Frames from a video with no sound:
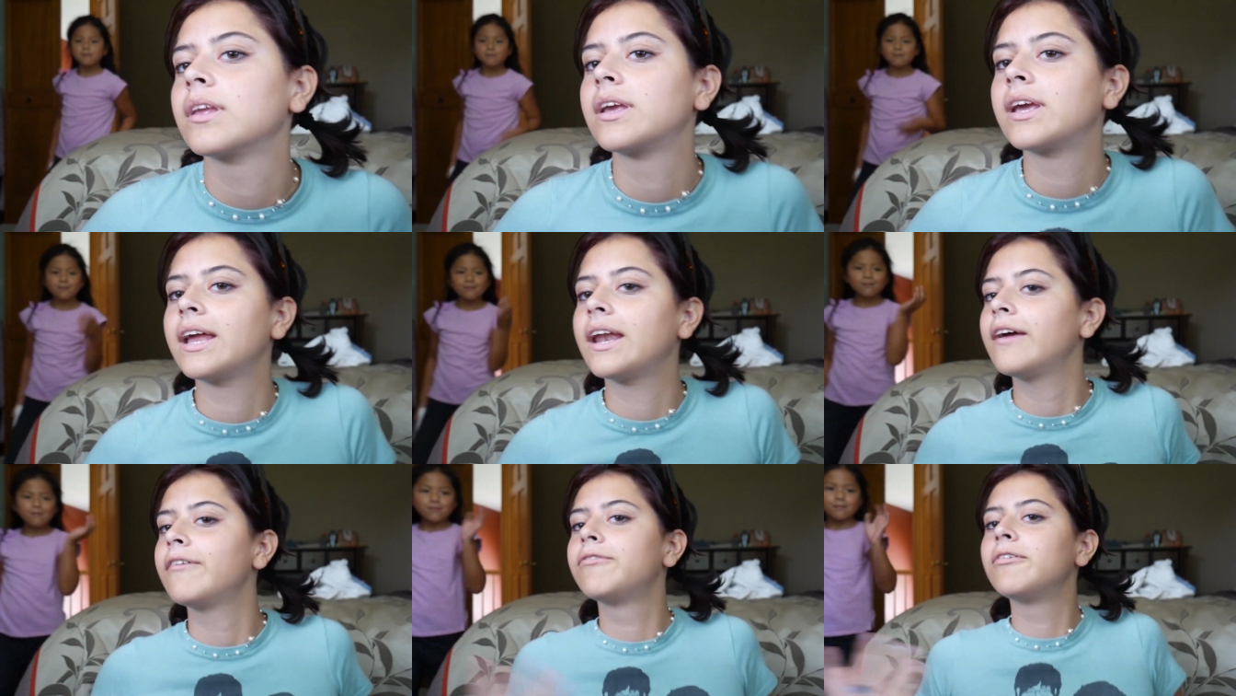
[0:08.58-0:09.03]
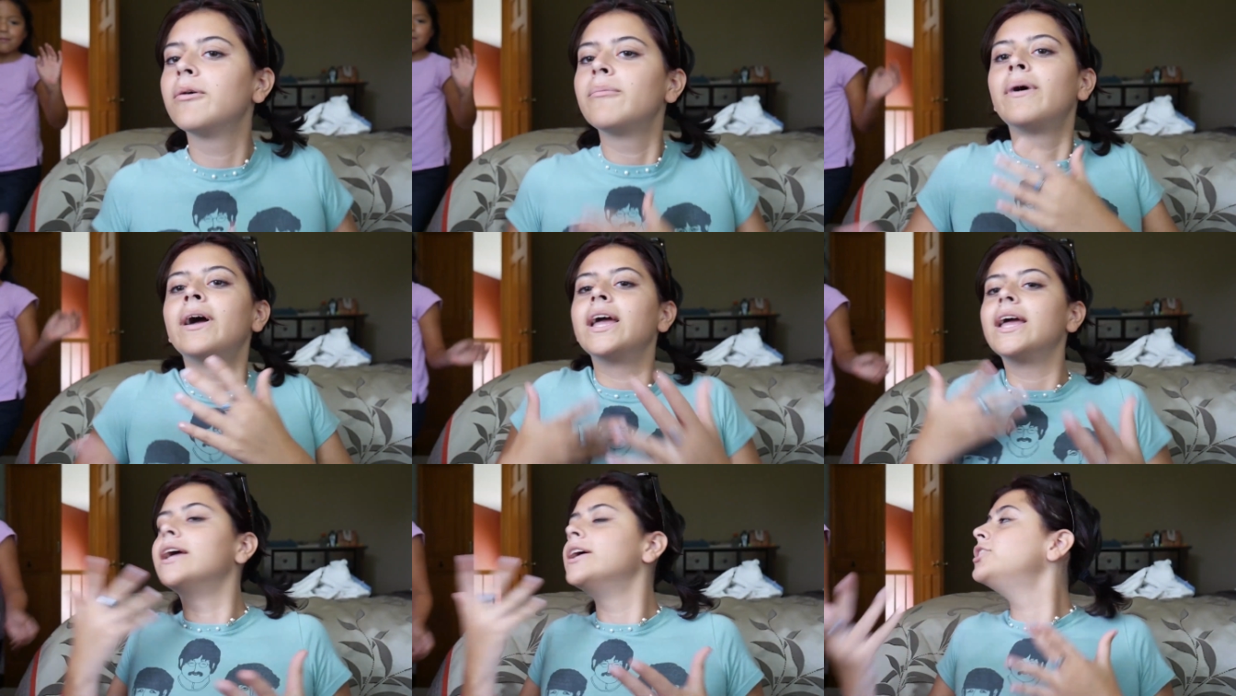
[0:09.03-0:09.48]
Can I film
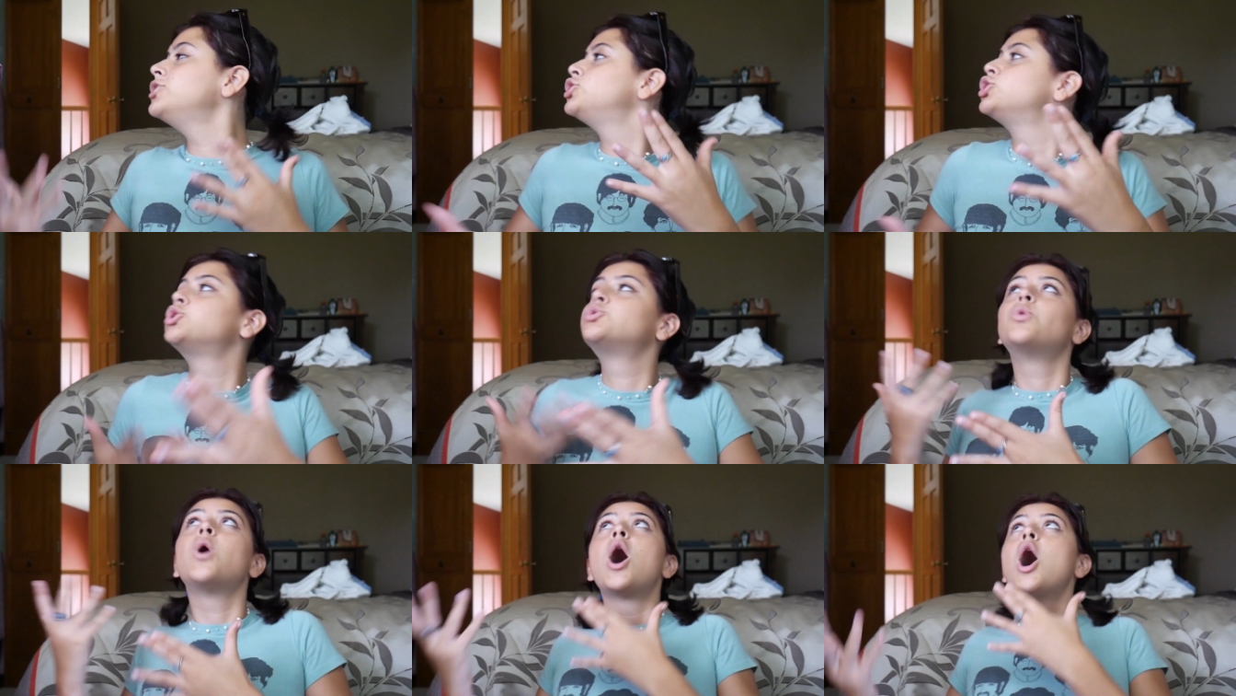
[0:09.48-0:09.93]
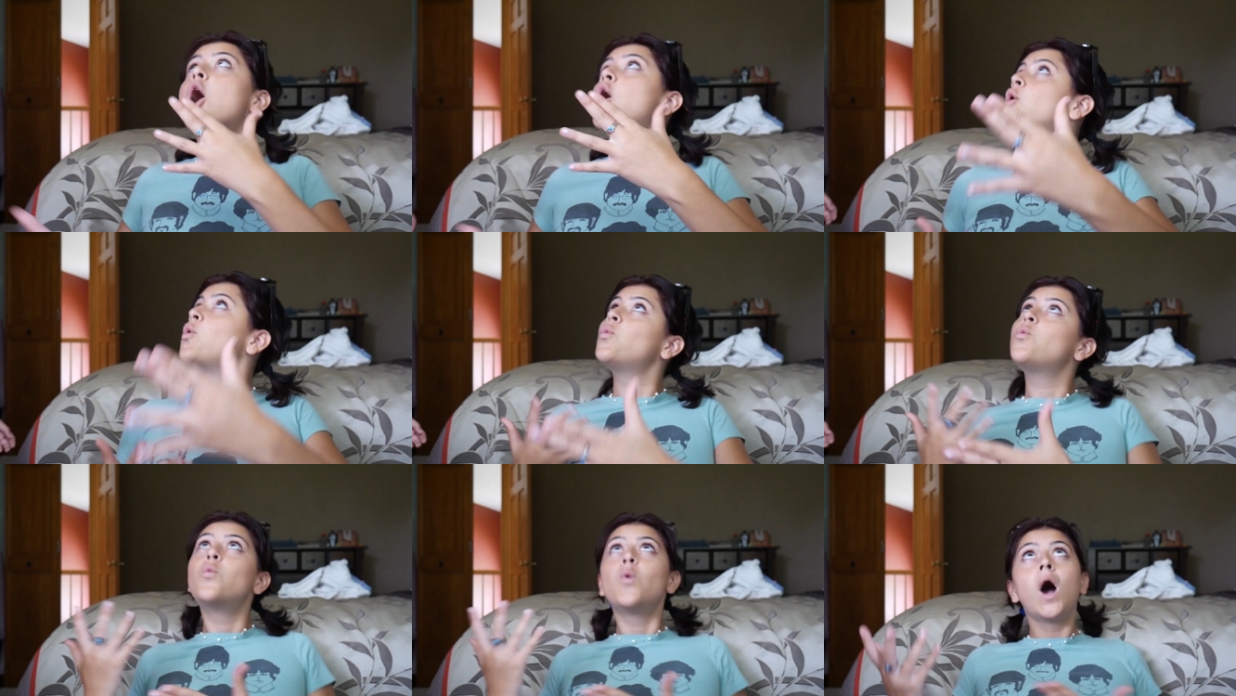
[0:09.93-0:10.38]
my
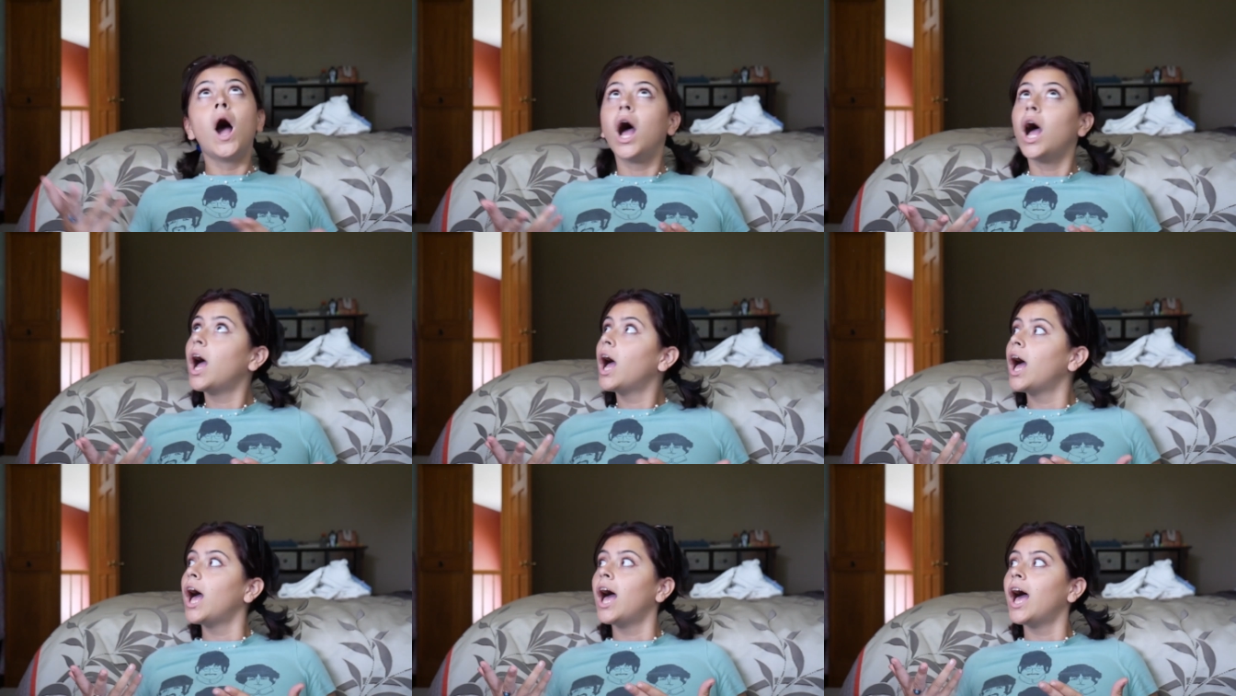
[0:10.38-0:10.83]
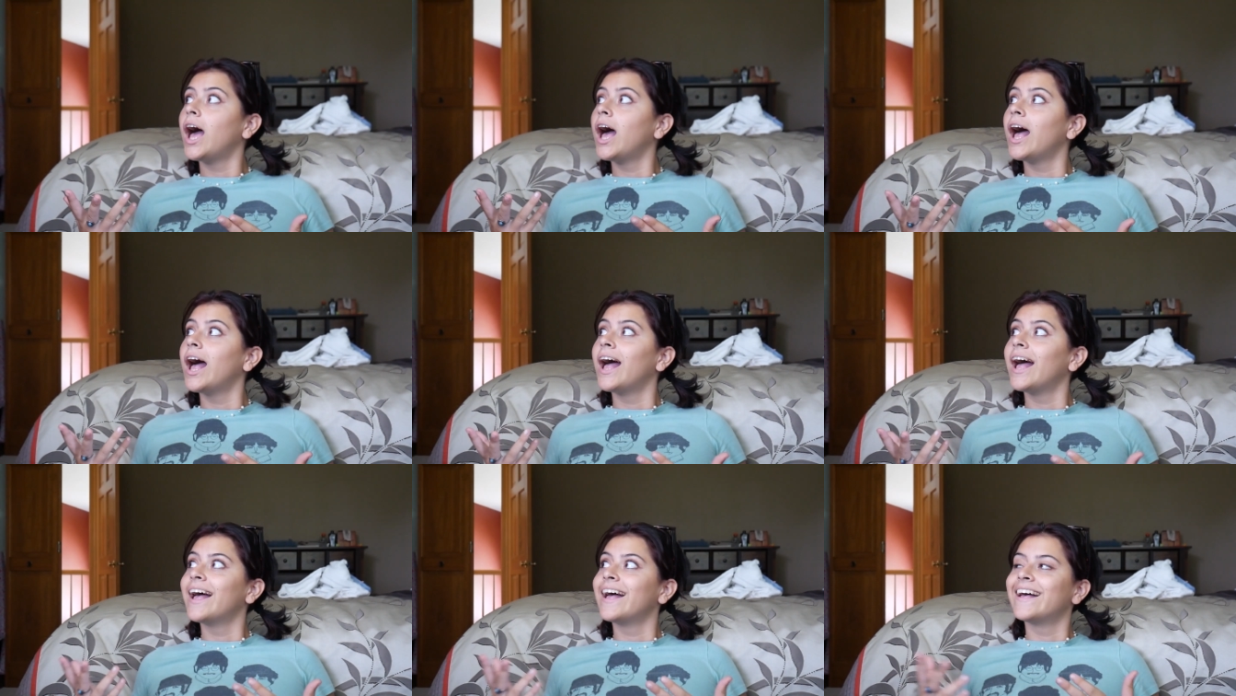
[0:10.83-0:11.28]
intro?
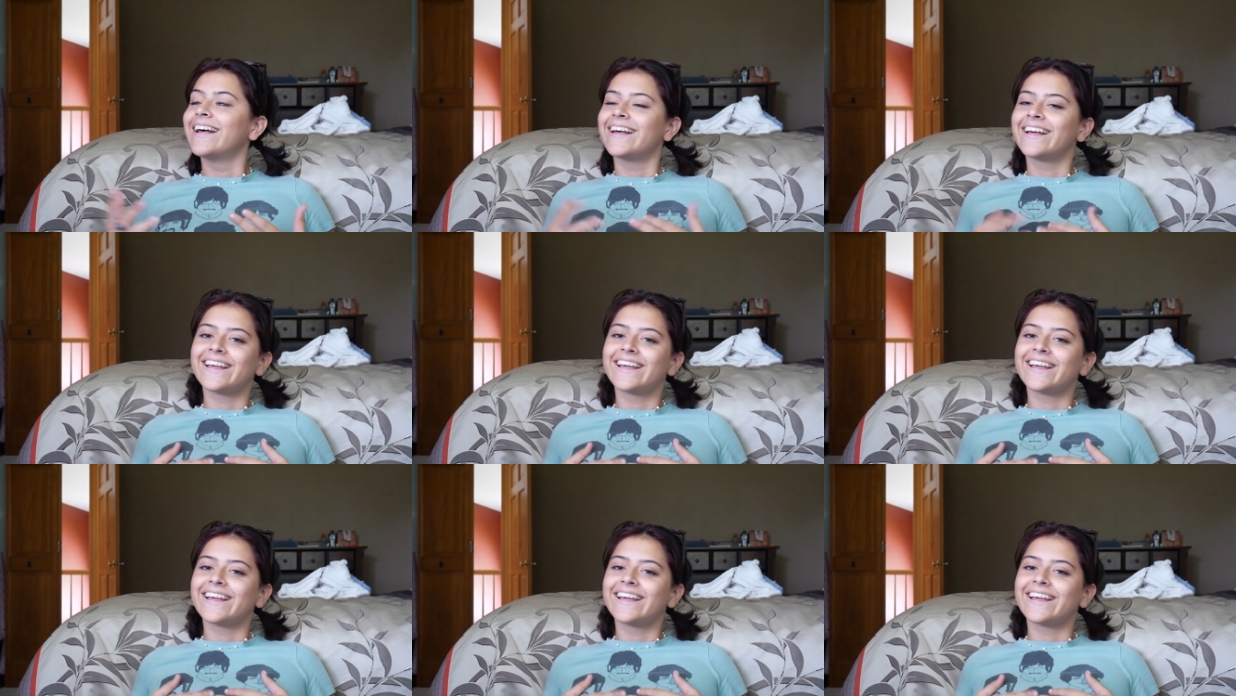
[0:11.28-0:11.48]
Hi.